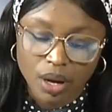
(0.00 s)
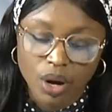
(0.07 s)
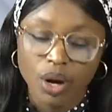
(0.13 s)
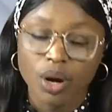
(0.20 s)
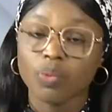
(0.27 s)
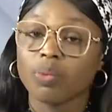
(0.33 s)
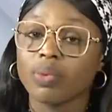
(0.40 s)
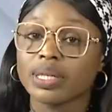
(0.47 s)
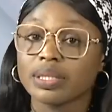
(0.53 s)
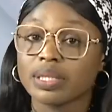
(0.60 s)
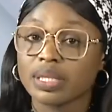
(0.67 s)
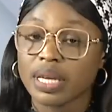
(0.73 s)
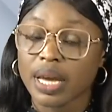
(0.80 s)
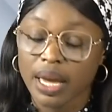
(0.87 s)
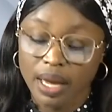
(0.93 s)
On
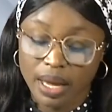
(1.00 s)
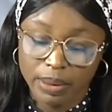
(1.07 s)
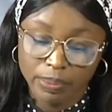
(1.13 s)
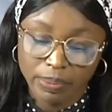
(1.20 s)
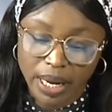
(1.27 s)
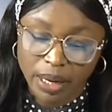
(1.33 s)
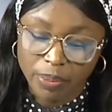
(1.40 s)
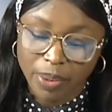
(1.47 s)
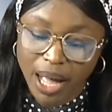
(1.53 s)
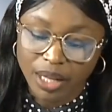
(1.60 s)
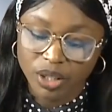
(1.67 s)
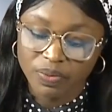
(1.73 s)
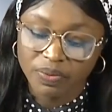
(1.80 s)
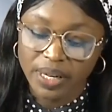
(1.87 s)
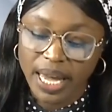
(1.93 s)
Wednesday, in many
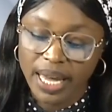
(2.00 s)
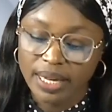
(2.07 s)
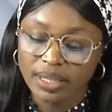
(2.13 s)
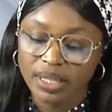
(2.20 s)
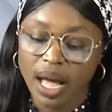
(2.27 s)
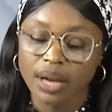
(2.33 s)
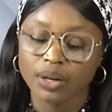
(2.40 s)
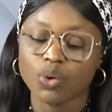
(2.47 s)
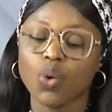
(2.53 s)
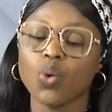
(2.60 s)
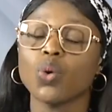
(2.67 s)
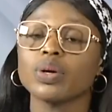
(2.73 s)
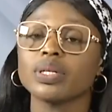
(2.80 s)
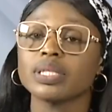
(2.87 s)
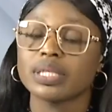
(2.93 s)
parts of Lagos and
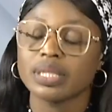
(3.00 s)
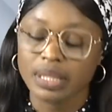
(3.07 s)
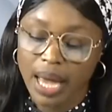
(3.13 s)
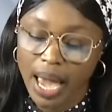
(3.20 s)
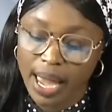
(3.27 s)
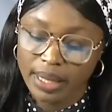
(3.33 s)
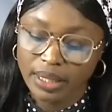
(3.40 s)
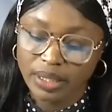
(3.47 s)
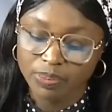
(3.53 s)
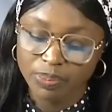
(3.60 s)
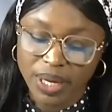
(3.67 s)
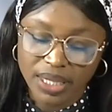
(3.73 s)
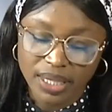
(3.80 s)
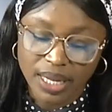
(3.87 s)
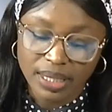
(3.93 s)
Ogun states,
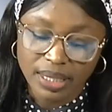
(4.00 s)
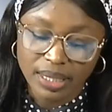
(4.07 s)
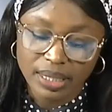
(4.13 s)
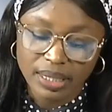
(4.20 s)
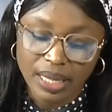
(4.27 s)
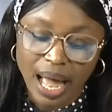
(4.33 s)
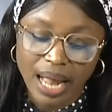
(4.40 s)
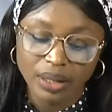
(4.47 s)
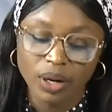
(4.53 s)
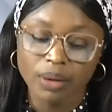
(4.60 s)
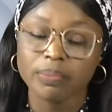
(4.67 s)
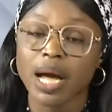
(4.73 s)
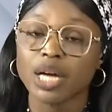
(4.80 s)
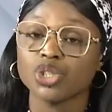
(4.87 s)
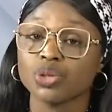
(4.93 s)
businesses and
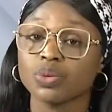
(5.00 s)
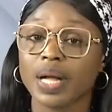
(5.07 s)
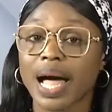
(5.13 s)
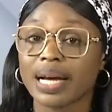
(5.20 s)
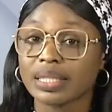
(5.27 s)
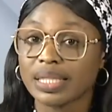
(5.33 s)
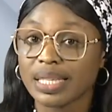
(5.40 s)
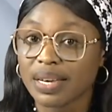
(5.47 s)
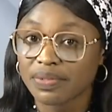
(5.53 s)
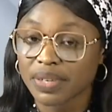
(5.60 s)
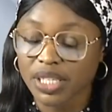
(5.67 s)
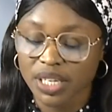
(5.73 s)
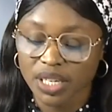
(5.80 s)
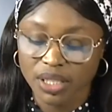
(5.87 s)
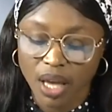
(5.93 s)
commercial
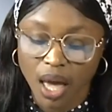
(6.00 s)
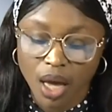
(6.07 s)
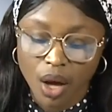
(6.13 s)
activities